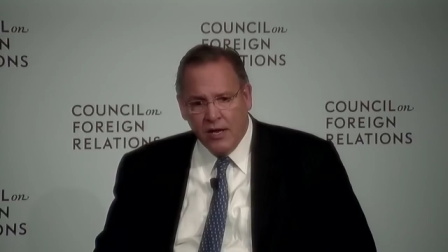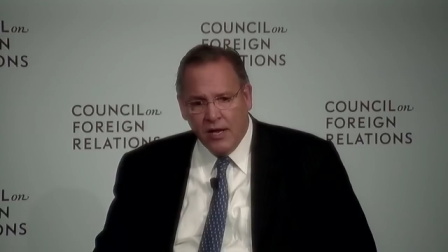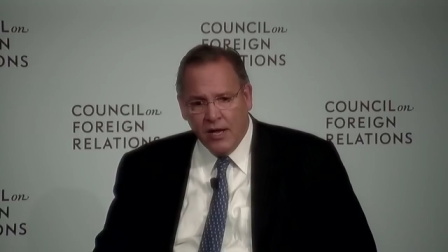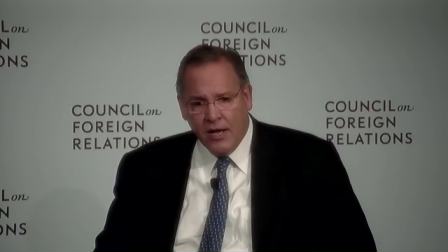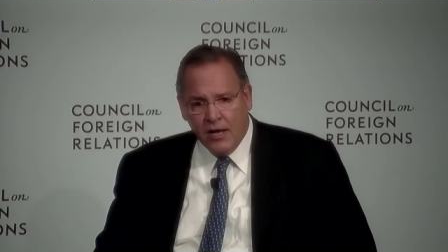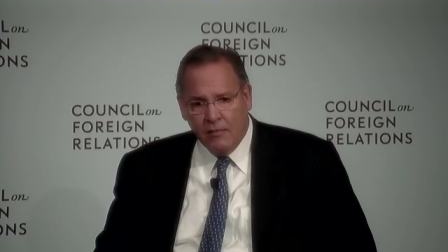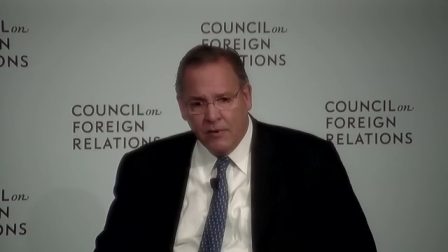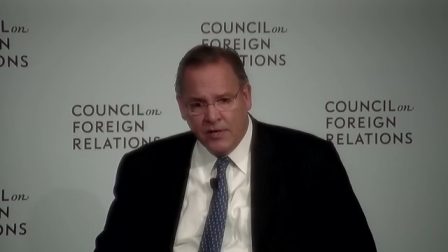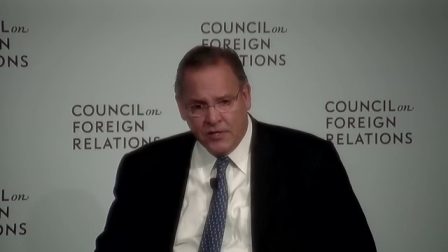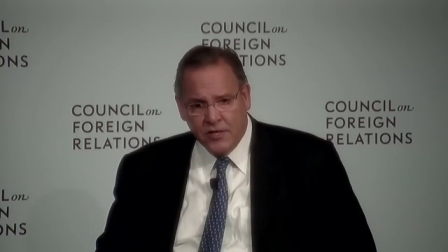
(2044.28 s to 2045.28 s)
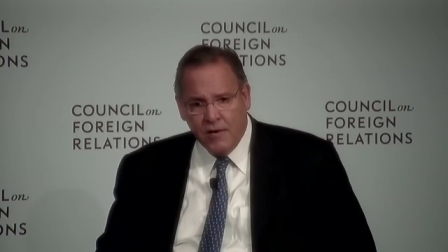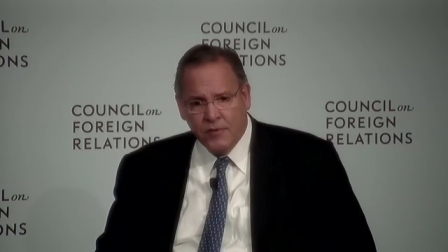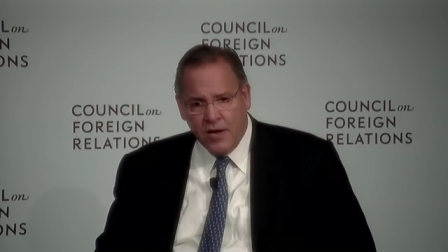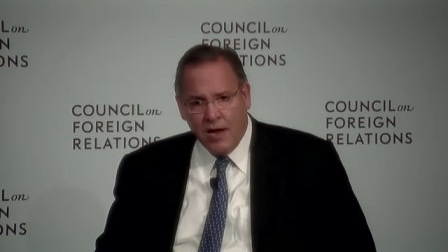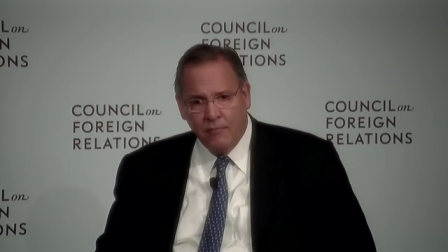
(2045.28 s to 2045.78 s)
Uh, at the same
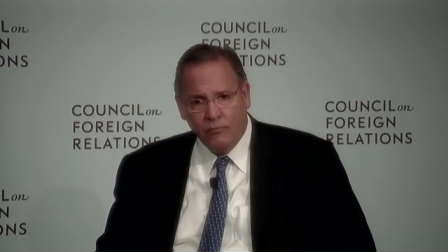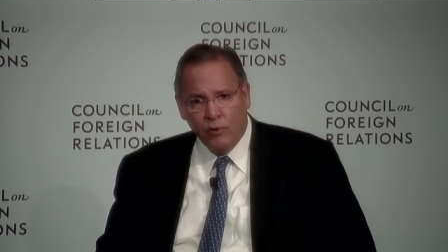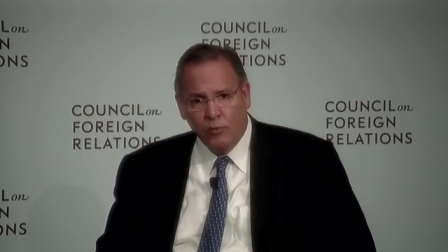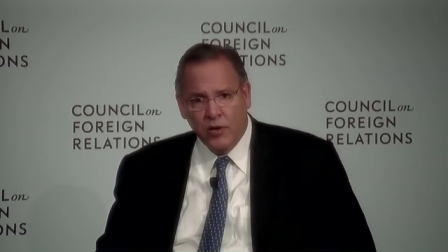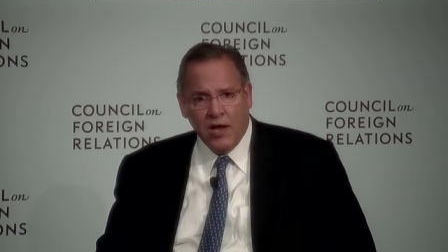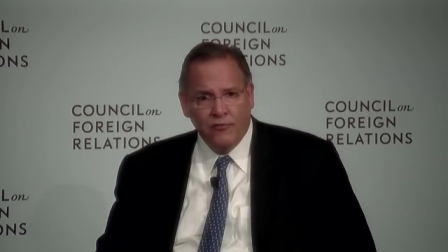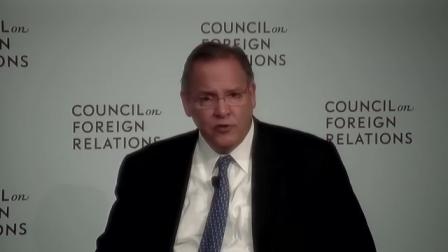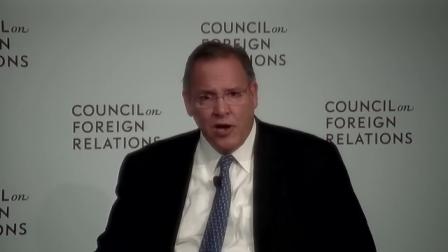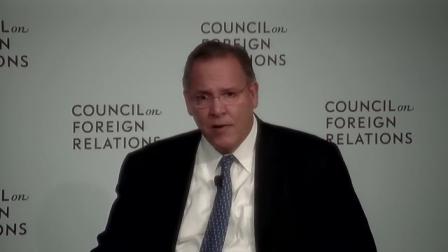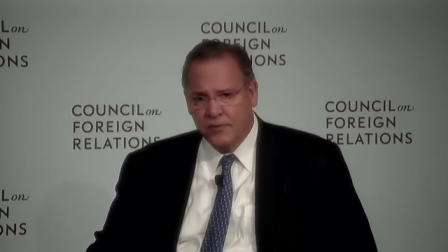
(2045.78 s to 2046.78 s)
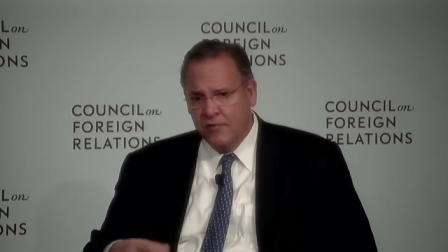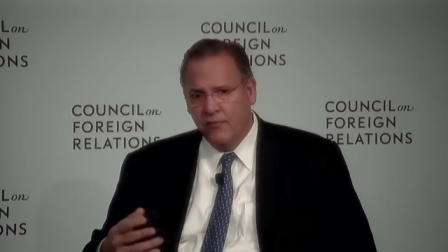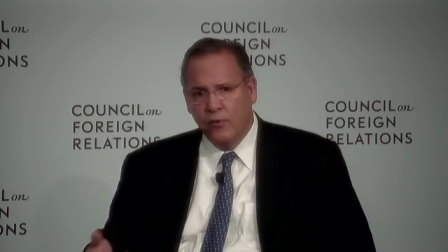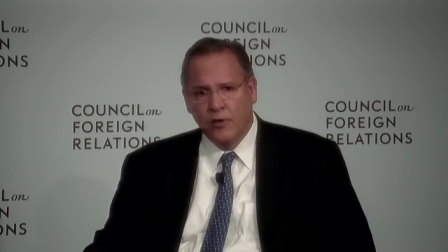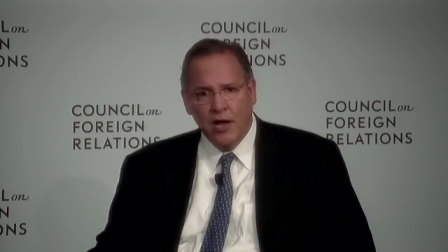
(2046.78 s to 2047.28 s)
time, well, we have jobs in
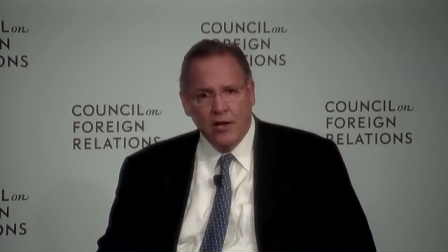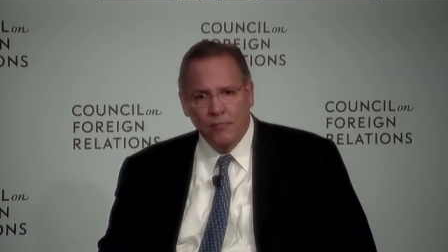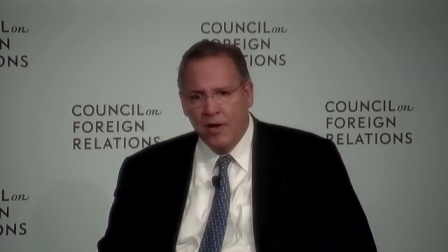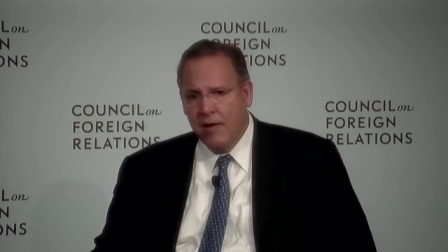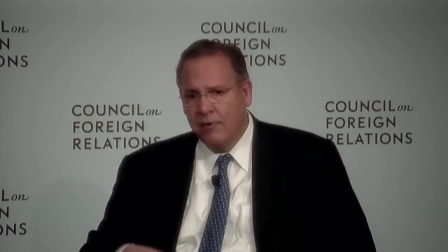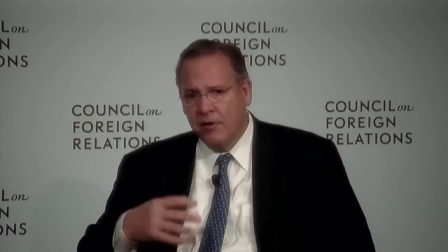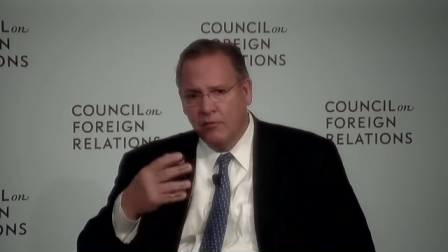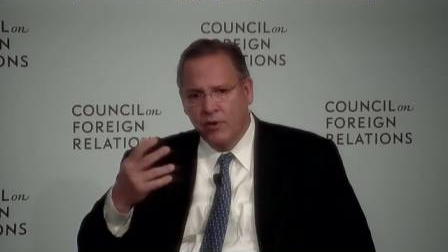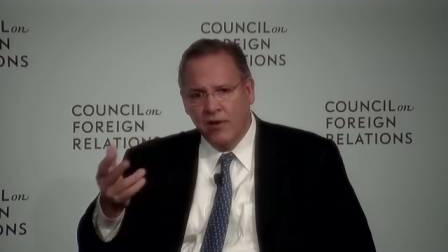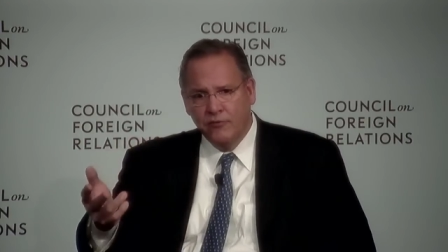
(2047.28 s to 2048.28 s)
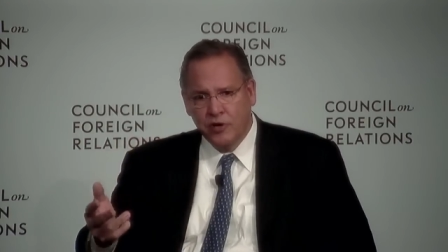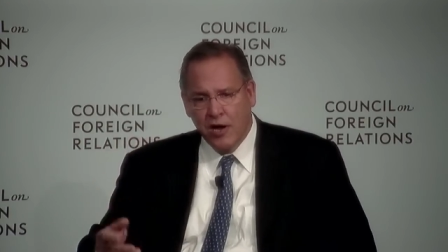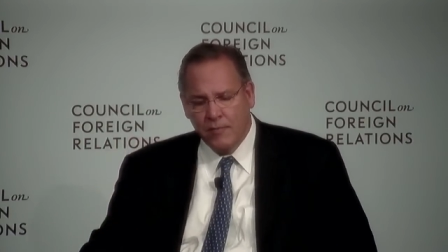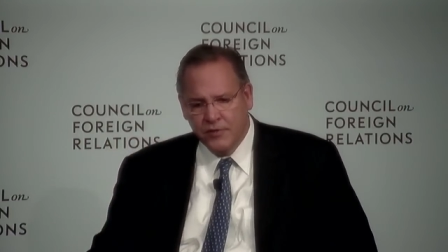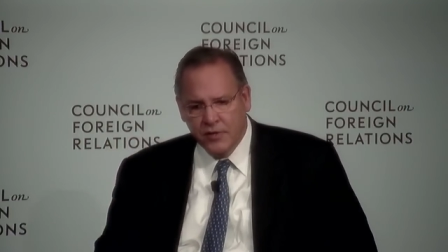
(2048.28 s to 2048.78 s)
Foley, Alabama, we have
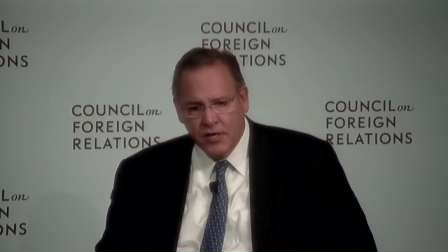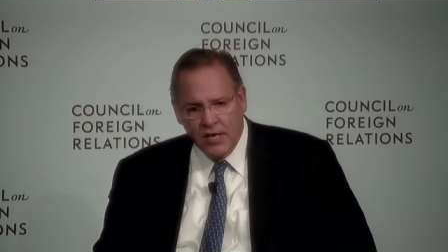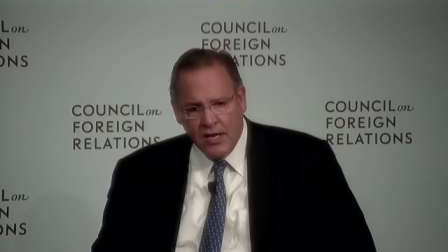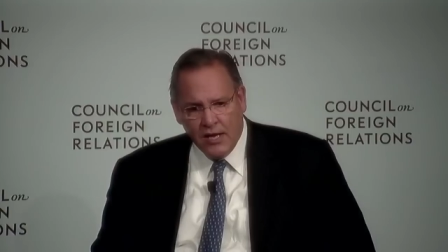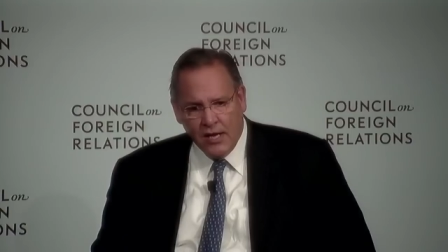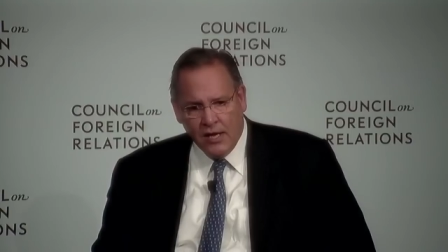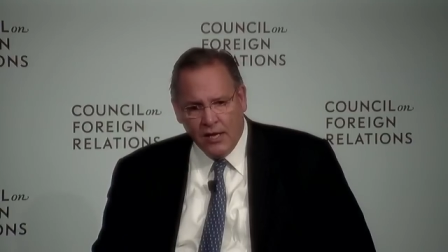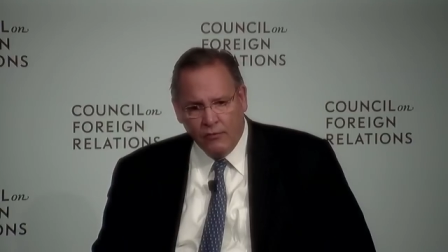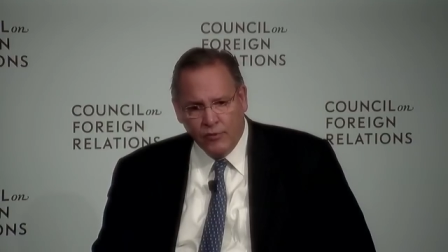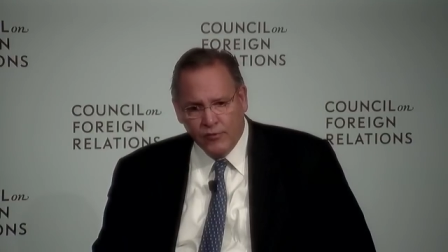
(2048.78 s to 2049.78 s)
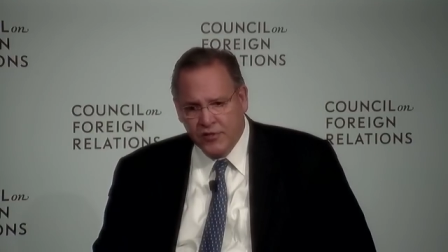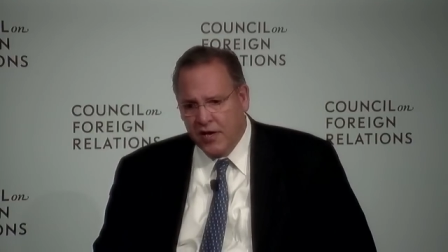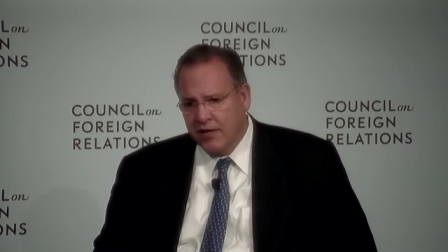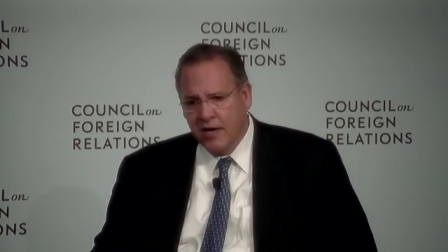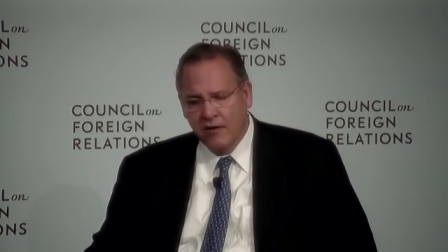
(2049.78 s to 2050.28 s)
jobs in uh,
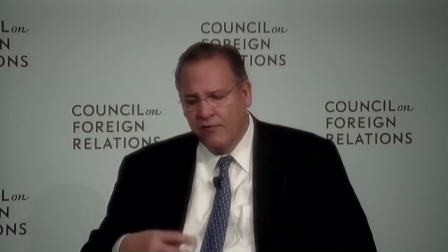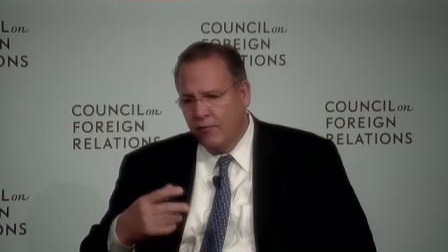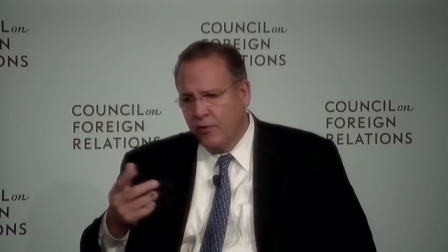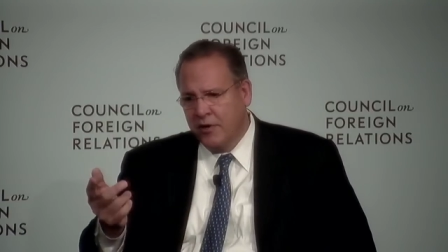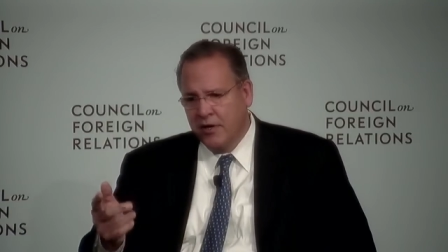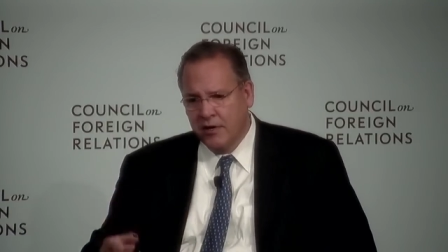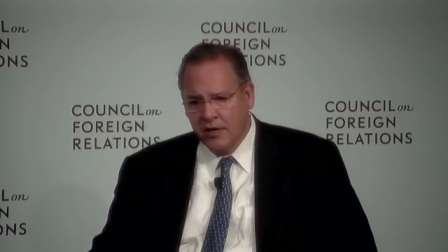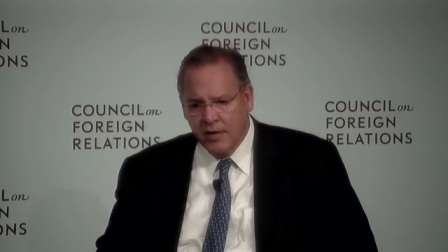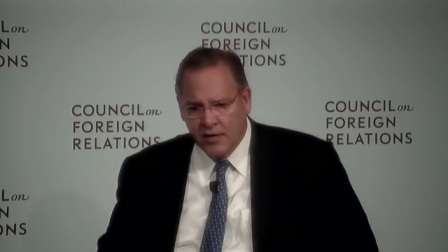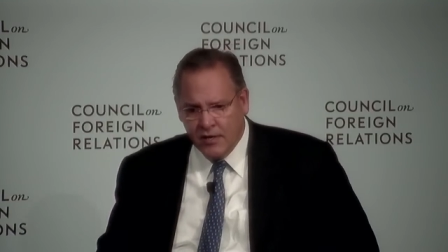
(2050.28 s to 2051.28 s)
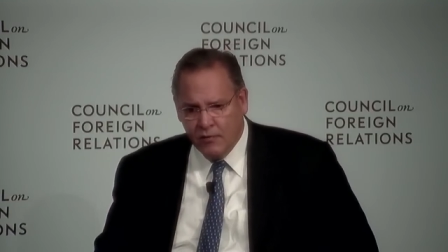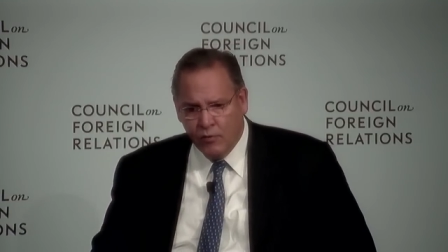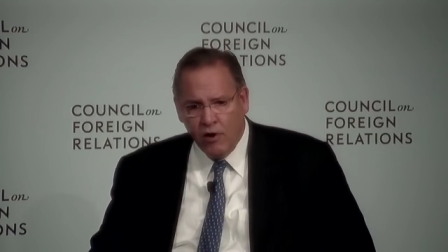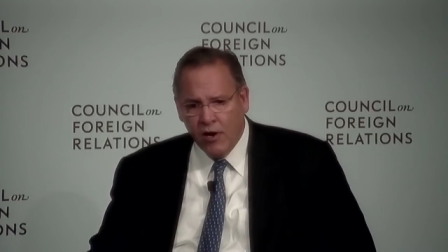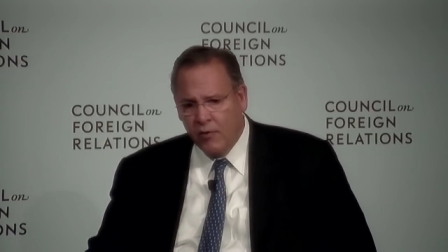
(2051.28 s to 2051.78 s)
Riverside, California, and we're
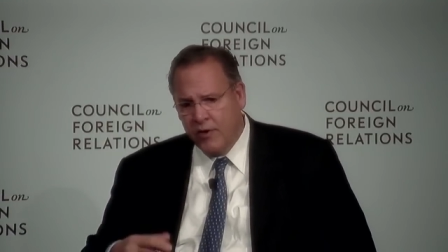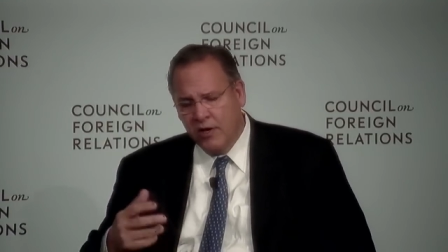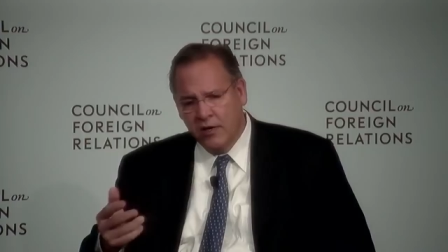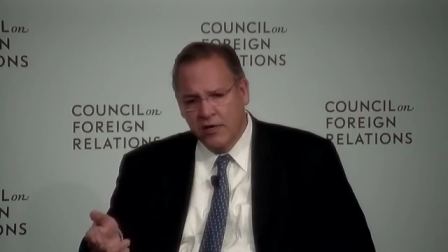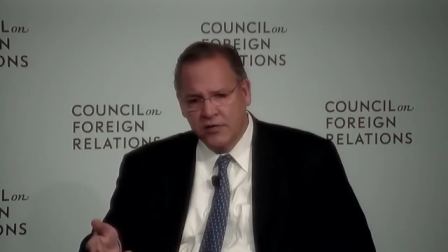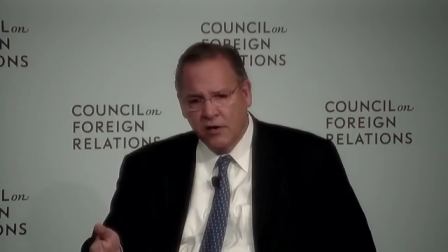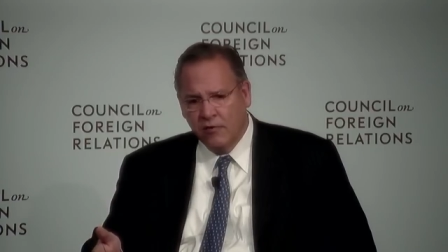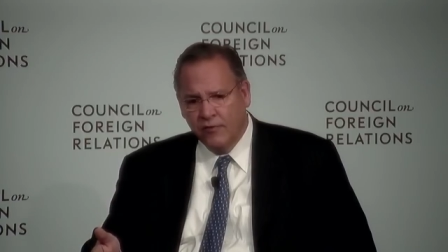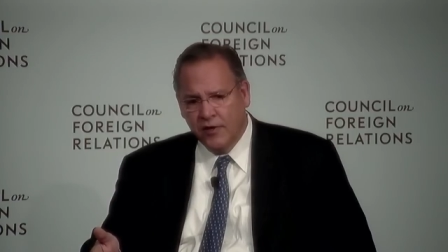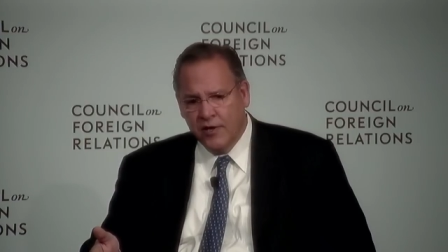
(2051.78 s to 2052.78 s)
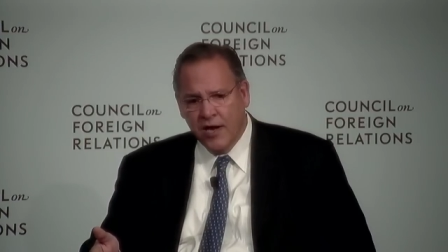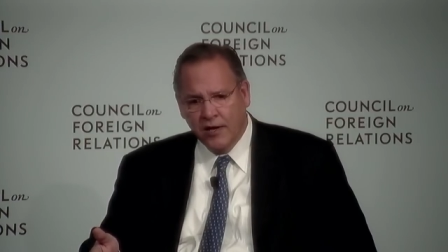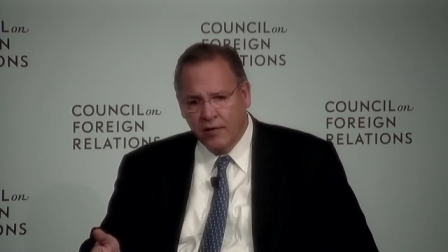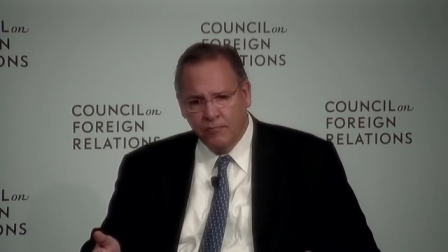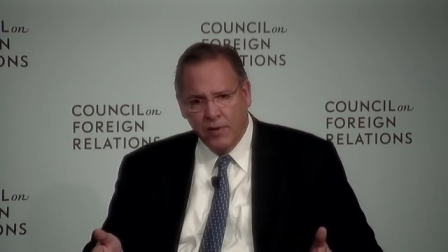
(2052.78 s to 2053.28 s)
hiring in East Hartford,
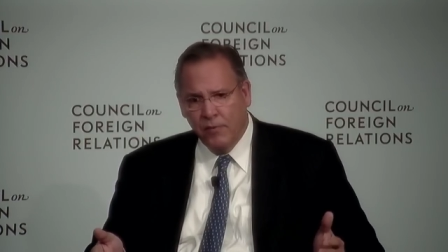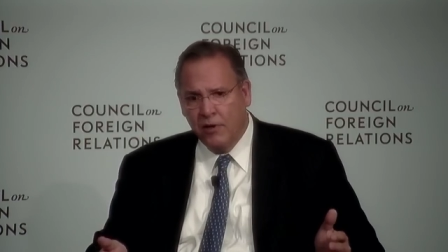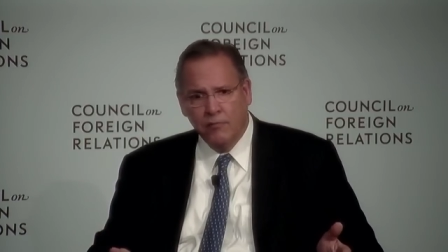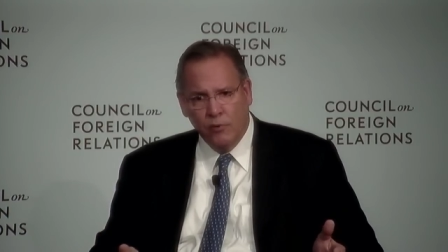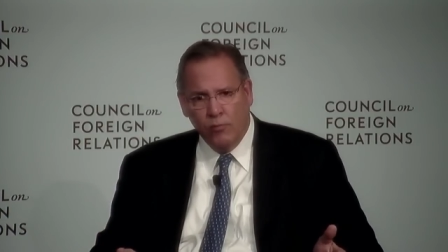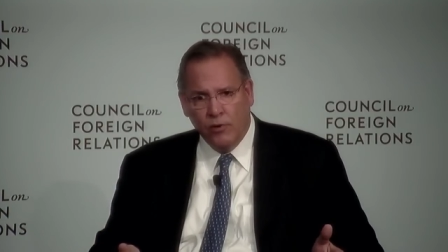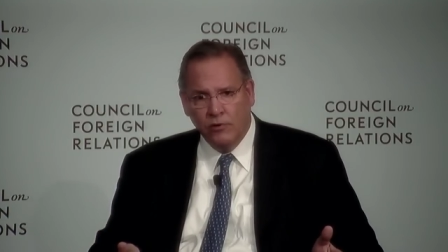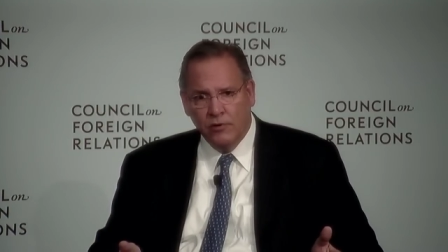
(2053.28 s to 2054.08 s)
Connecticut. People aren't mobile.